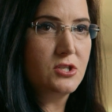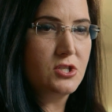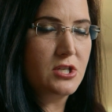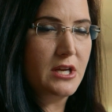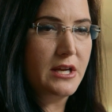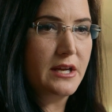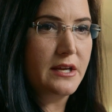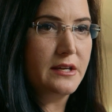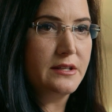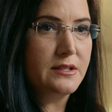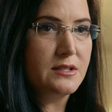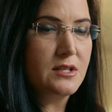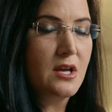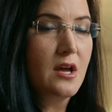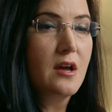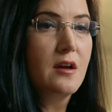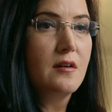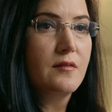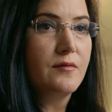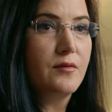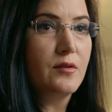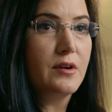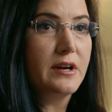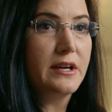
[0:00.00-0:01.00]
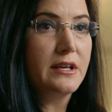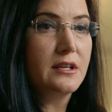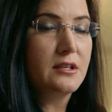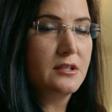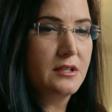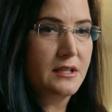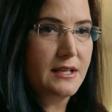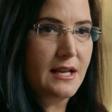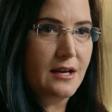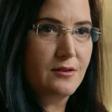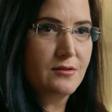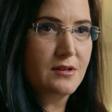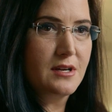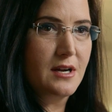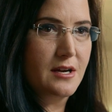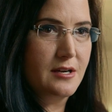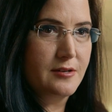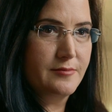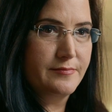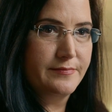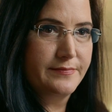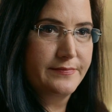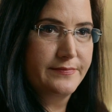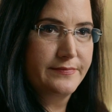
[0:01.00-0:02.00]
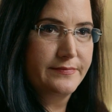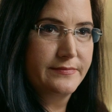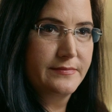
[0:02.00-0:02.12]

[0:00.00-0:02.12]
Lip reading: chance for a good outcome.